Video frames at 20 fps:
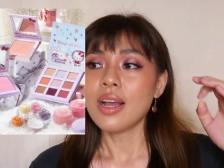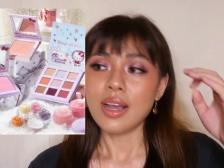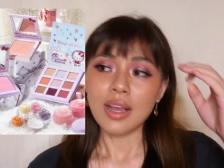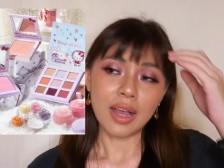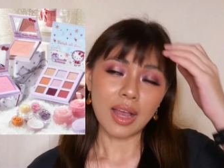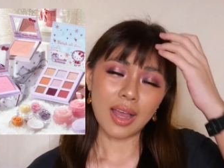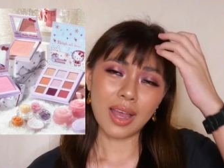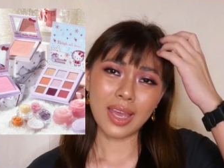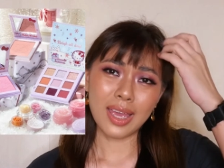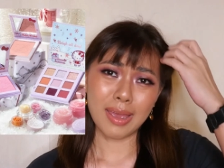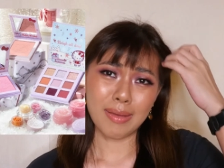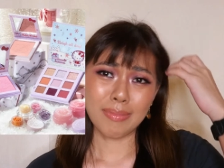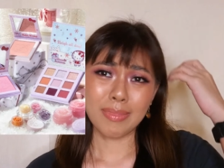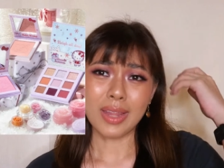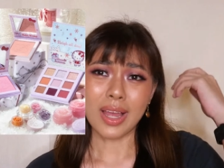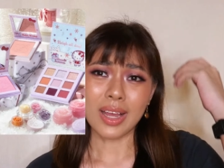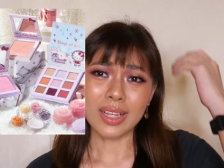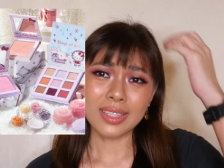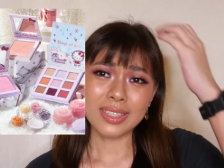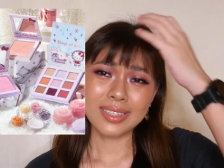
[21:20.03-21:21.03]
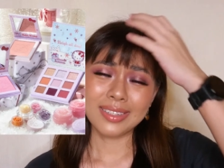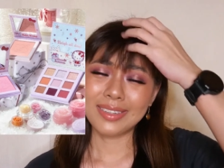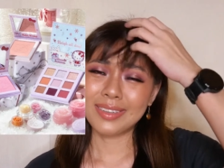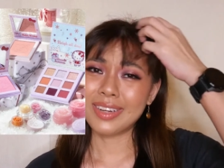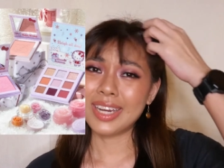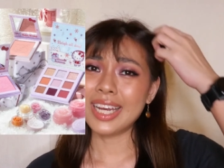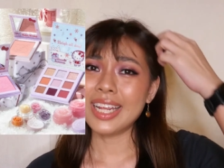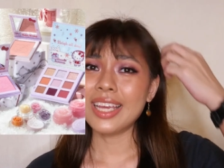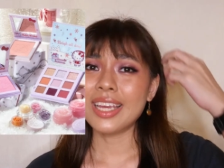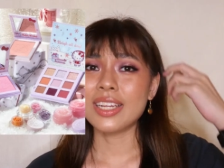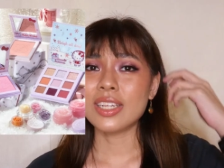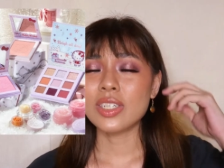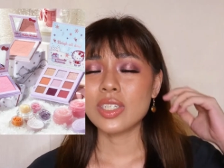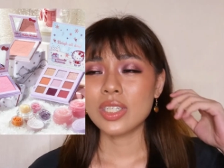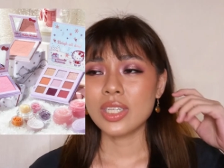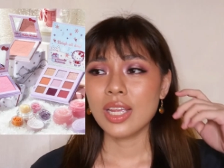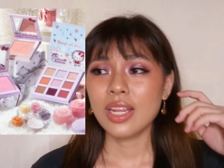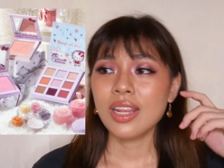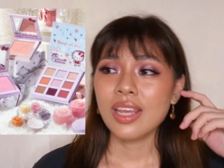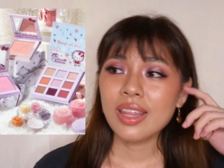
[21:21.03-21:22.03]
I am not really
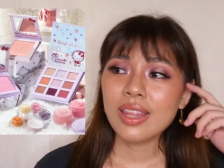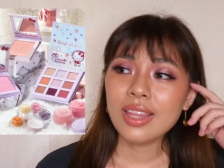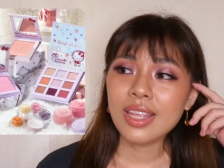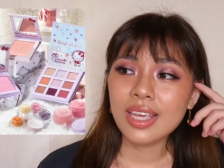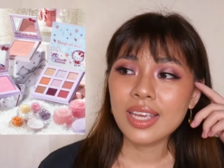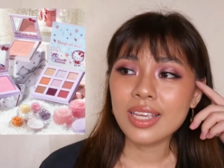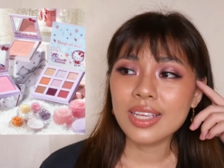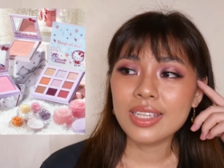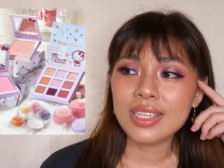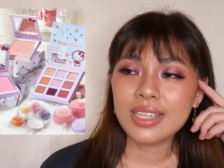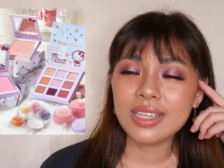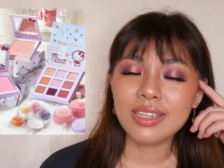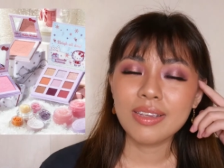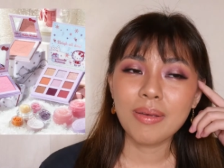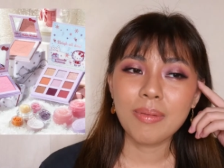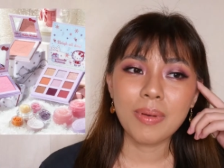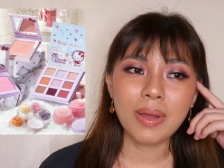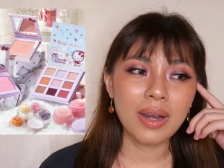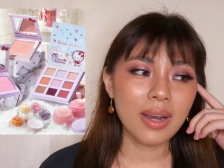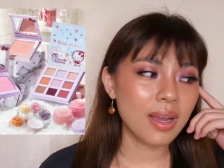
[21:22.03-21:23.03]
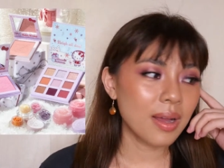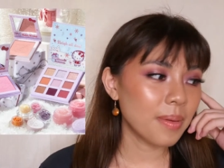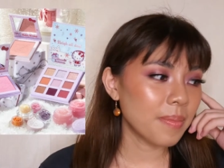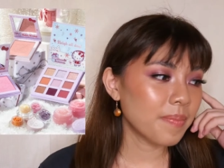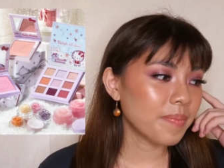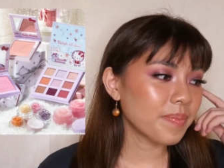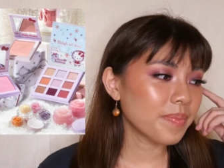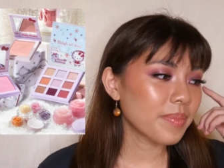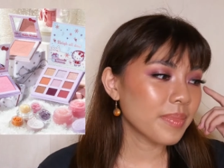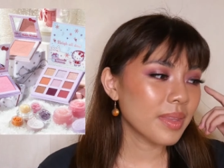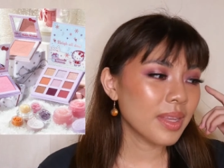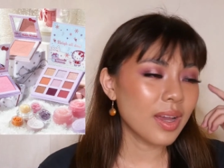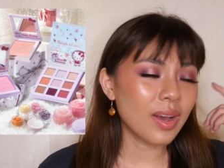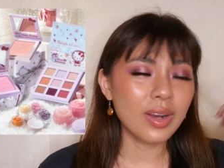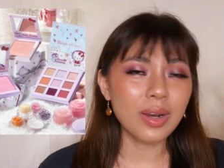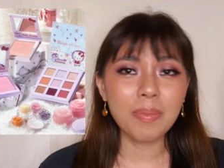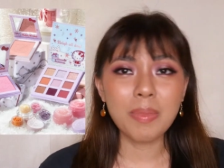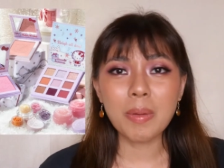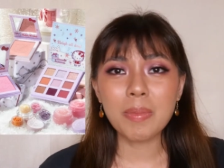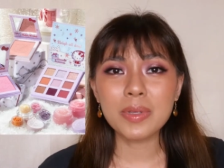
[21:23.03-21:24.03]
interested in this kasi parang
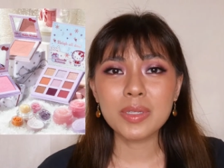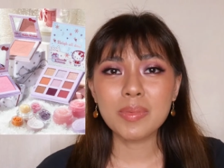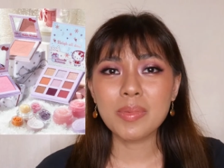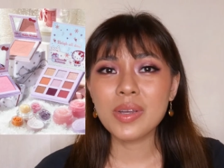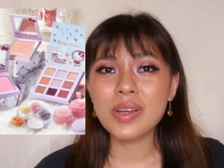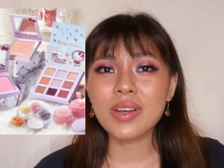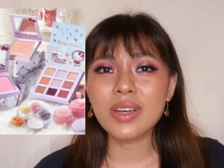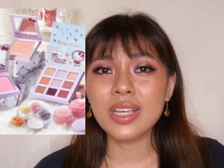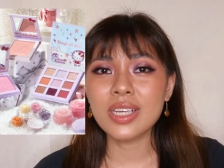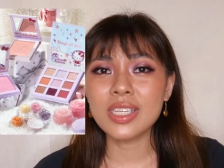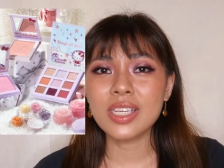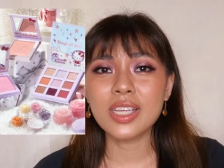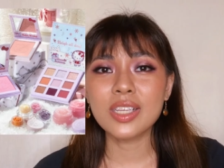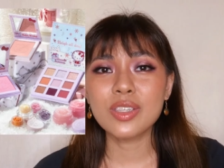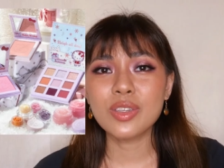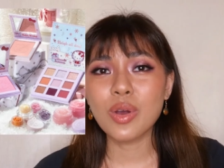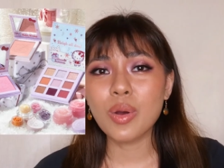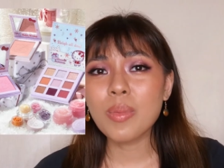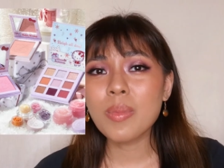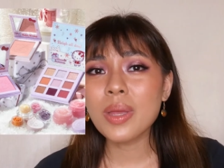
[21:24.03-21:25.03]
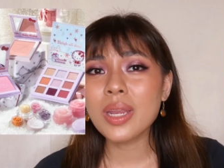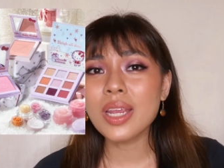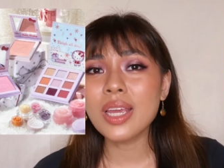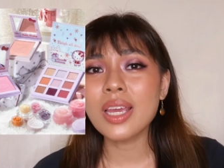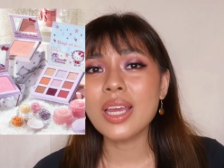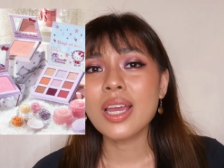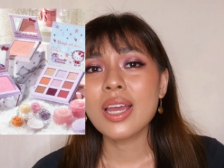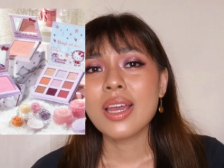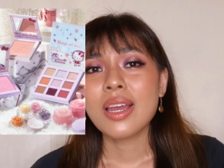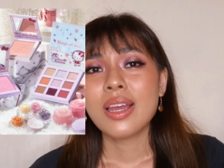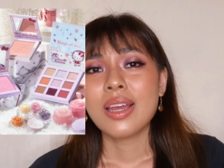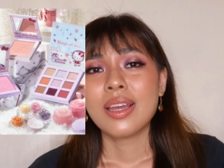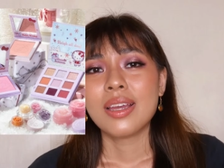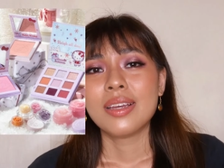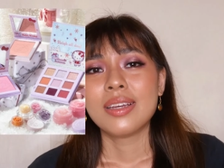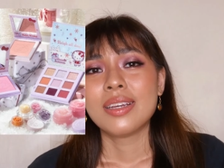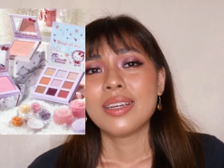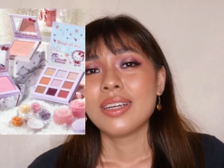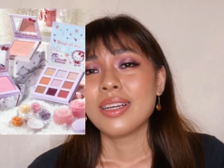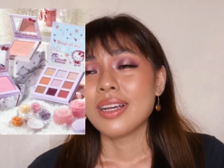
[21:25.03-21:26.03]
ColourPop has been releasing so many
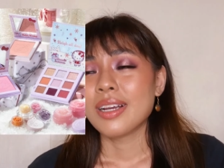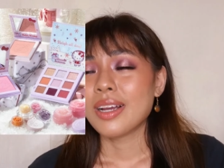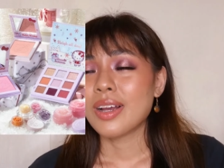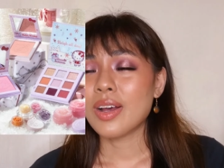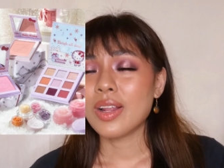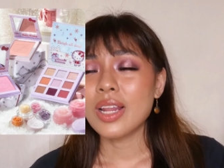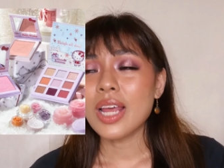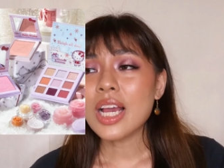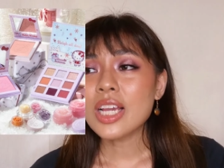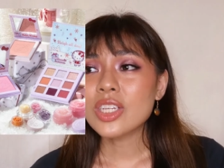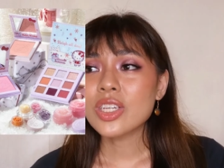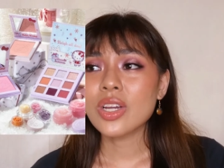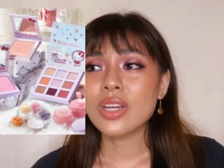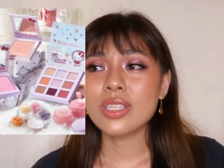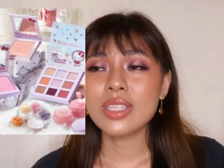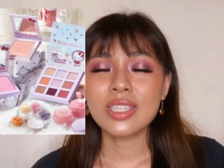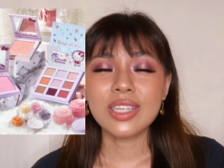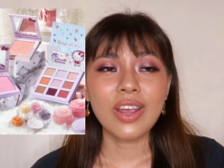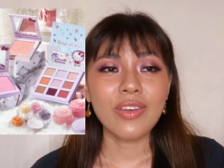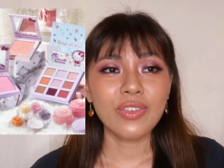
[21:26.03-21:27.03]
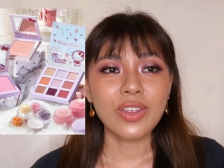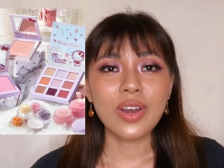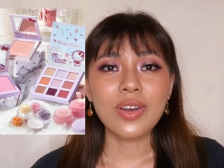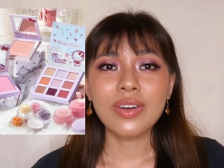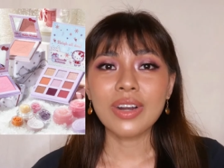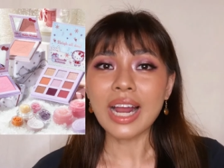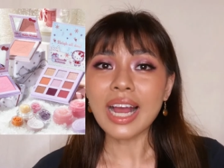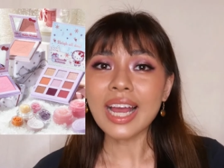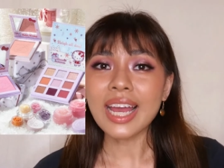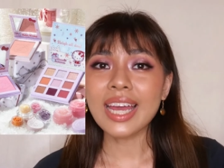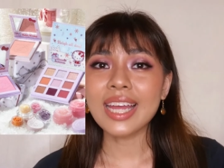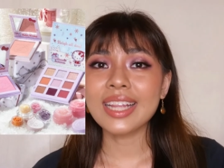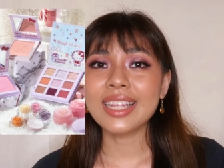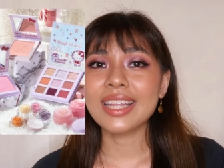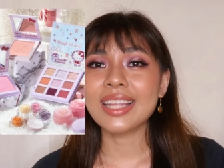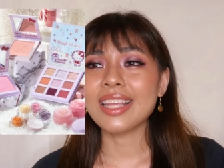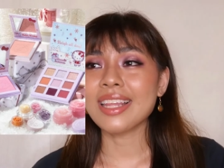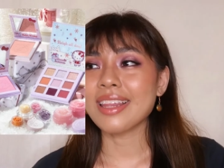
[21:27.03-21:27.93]
collections left and right.